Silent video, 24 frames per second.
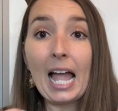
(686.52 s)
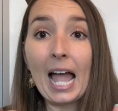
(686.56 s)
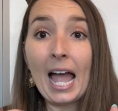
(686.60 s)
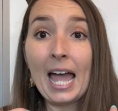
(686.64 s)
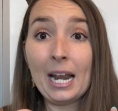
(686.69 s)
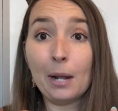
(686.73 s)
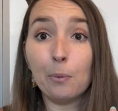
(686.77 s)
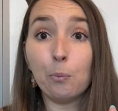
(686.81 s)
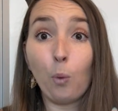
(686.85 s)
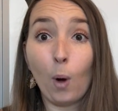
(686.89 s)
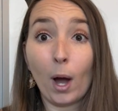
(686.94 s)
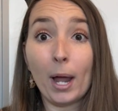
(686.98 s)

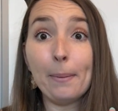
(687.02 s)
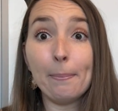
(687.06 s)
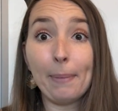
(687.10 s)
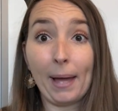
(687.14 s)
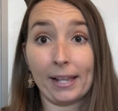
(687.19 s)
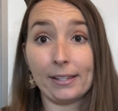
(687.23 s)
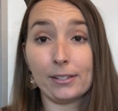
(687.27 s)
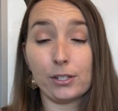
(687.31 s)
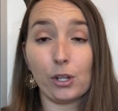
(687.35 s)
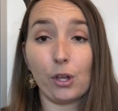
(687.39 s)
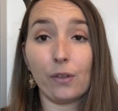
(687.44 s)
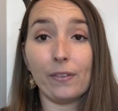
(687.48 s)
and have one
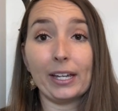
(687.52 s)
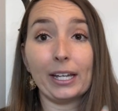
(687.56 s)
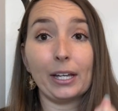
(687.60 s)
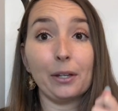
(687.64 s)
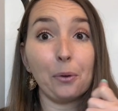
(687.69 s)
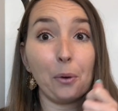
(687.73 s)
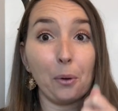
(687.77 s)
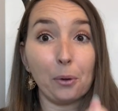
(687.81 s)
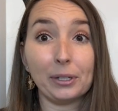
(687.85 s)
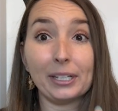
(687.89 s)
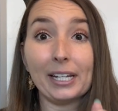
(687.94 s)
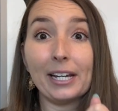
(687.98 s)
pencil. They can
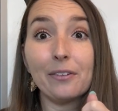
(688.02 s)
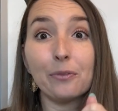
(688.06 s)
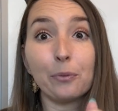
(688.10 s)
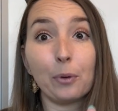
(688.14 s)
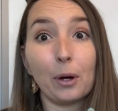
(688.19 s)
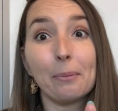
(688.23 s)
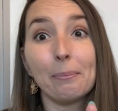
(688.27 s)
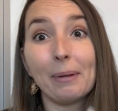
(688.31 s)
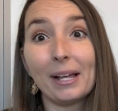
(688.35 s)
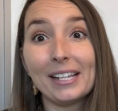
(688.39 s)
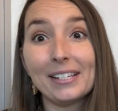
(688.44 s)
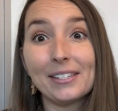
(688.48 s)
only have
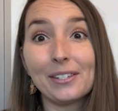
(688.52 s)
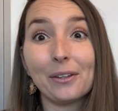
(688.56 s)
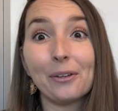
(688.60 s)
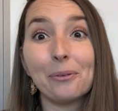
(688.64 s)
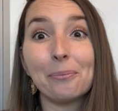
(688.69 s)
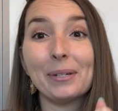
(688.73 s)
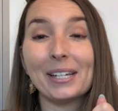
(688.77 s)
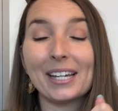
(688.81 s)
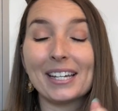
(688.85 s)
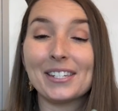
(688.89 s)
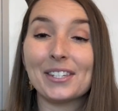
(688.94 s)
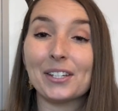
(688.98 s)
one pencil
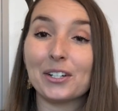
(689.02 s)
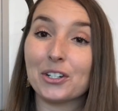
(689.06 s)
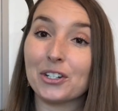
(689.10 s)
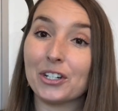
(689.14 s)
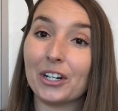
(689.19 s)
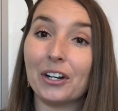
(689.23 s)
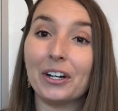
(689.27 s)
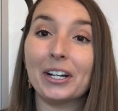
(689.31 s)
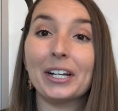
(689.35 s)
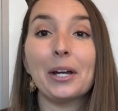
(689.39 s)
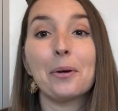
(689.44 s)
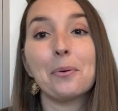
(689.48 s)
because they're
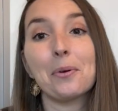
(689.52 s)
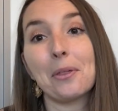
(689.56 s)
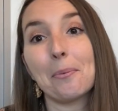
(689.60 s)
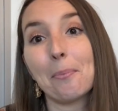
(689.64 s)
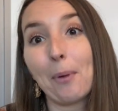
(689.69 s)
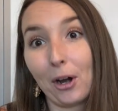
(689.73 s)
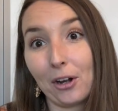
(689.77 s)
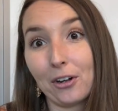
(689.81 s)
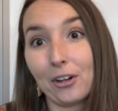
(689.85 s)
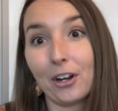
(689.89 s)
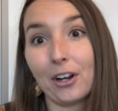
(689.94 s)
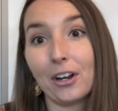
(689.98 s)
sharing it with a
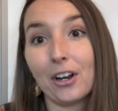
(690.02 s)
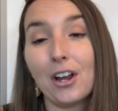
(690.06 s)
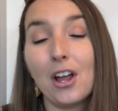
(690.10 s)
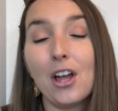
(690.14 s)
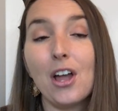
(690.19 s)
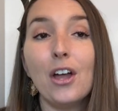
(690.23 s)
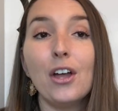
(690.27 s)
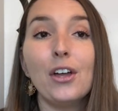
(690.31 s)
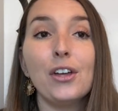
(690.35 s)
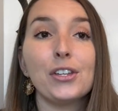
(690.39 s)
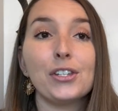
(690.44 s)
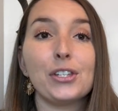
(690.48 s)
partner.
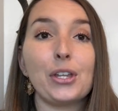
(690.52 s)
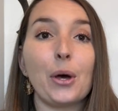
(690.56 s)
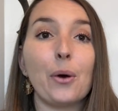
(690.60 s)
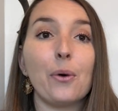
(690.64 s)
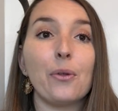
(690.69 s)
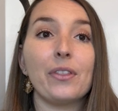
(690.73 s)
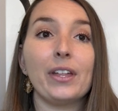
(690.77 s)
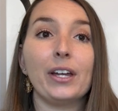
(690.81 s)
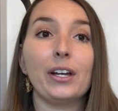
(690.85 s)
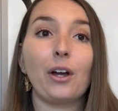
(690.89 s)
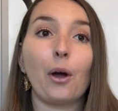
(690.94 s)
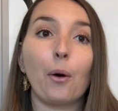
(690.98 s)
So
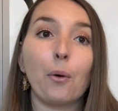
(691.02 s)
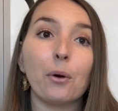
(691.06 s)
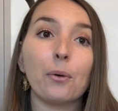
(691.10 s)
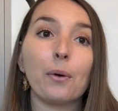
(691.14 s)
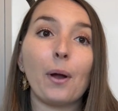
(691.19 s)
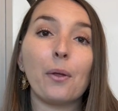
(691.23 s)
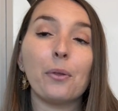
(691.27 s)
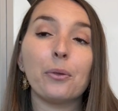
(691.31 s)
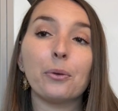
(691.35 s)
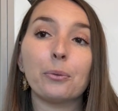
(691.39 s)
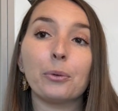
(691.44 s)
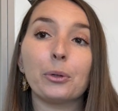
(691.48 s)
they go
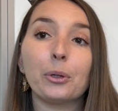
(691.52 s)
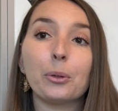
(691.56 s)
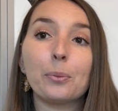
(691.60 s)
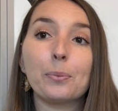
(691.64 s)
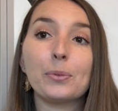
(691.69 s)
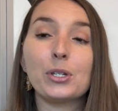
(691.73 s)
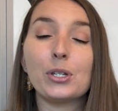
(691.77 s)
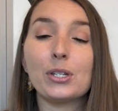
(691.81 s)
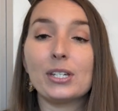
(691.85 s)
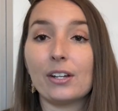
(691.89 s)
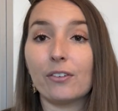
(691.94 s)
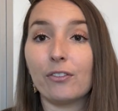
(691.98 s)
around the room
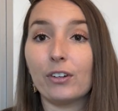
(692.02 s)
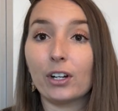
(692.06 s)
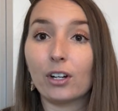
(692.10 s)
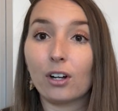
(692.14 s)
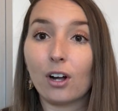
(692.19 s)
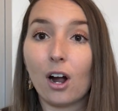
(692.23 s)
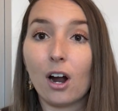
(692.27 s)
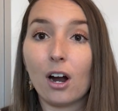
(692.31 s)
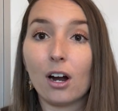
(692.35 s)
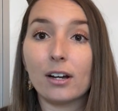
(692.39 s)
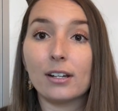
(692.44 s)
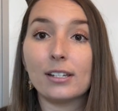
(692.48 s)
to different
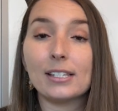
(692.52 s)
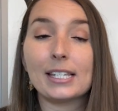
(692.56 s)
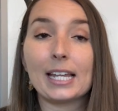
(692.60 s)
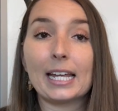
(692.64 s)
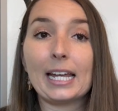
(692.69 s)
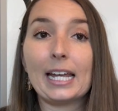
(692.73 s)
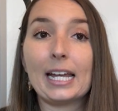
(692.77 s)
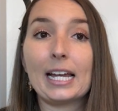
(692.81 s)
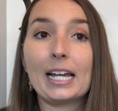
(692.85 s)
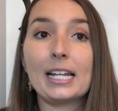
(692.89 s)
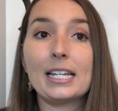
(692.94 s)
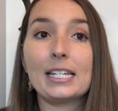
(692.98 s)
cards
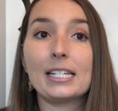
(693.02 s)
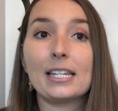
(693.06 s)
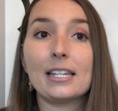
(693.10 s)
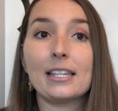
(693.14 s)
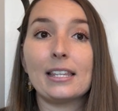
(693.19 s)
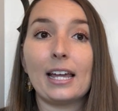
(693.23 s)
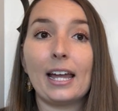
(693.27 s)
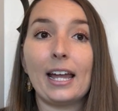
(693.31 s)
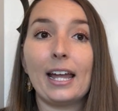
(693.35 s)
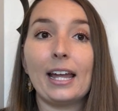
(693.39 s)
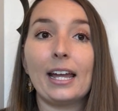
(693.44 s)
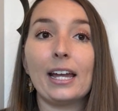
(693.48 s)
and
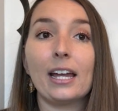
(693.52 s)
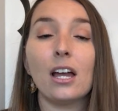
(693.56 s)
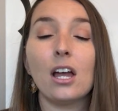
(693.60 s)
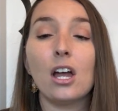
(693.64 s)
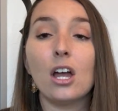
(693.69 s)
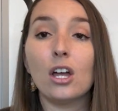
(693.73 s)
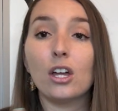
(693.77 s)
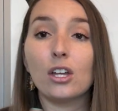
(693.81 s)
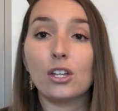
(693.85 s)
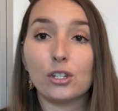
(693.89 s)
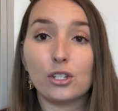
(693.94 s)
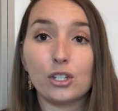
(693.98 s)
they
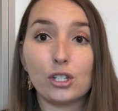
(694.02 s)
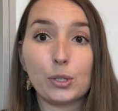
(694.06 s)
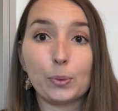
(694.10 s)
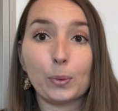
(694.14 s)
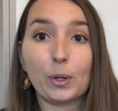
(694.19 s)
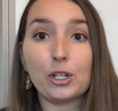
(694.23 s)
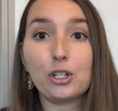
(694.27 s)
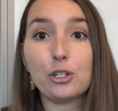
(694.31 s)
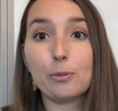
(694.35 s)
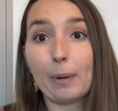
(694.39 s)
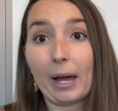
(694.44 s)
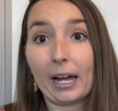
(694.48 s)

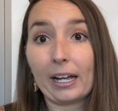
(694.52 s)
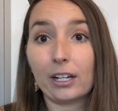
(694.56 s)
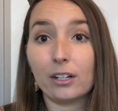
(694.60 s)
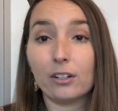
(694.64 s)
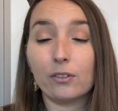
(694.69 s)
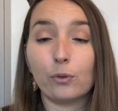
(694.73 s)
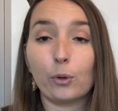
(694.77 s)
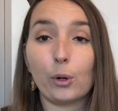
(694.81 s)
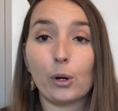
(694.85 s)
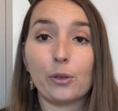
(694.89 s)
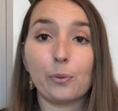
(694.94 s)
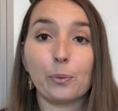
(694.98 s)
switch back and
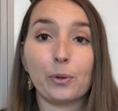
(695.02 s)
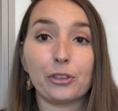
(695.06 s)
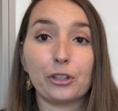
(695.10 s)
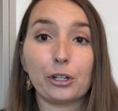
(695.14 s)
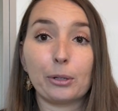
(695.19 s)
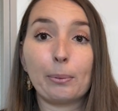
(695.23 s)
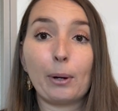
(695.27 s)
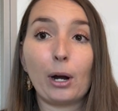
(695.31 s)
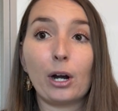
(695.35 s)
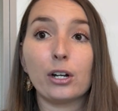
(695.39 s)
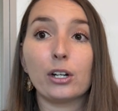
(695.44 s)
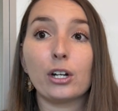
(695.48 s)
forth with their
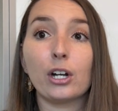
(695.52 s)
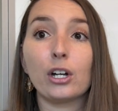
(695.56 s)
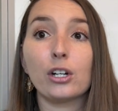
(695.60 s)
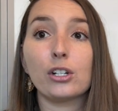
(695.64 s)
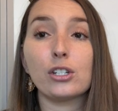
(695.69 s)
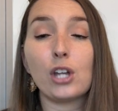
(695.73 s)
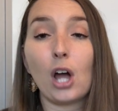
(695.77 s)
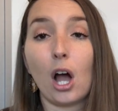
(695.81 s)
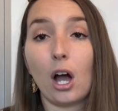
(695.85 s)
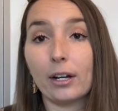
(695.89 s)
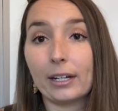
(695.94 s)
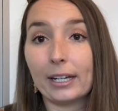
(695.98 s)
partner
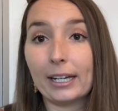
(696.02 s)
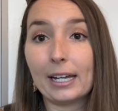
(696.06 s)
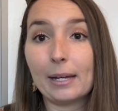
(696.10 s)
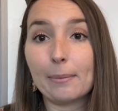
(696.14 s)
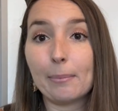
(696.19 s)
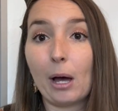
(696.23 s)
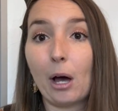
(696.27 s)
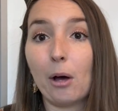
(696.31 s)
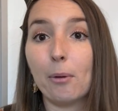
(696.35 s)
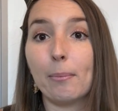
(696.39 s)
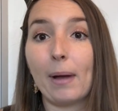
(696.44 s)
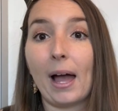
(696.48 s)
talking
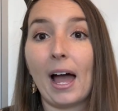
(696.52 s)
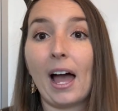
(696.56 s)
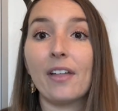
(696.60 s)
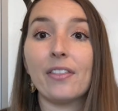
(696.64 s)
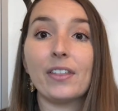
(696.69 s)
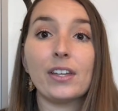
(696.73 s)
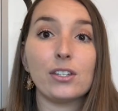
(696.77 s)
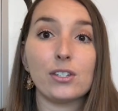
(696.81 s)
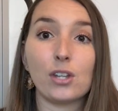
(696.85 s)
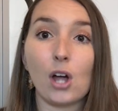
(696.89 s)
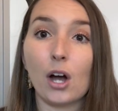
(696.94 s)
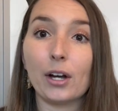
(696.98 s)
about math
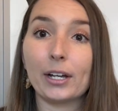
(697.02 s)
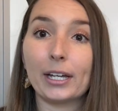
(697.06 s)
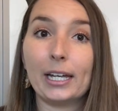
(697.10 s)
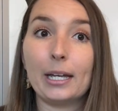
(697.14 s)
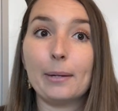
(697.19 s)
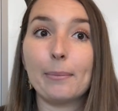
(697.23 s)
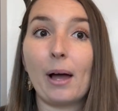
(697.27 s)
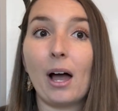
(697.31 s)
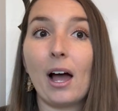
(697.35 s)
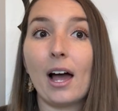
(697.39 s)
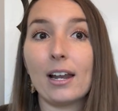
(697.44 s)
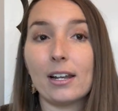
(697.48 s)
and talking
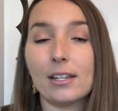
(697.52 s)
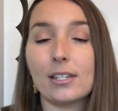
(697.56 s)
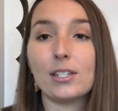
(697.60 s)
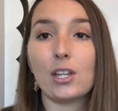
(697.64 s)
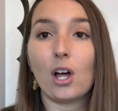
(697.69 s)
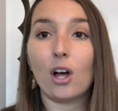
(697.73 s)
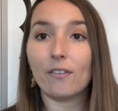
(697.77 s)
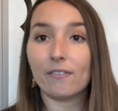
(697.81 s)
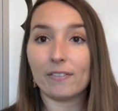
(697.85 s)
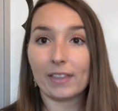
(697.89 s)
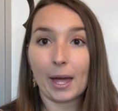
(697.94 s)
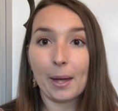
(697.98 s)
about how to
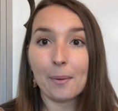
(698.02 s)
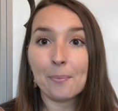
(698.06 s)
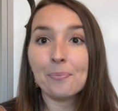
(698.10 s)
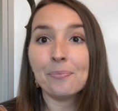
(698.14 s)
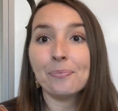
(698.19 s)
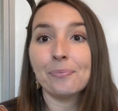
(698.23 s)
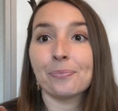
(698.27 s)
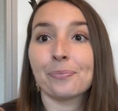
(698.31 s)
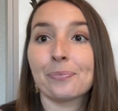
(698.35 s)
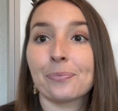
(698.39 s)
solve them.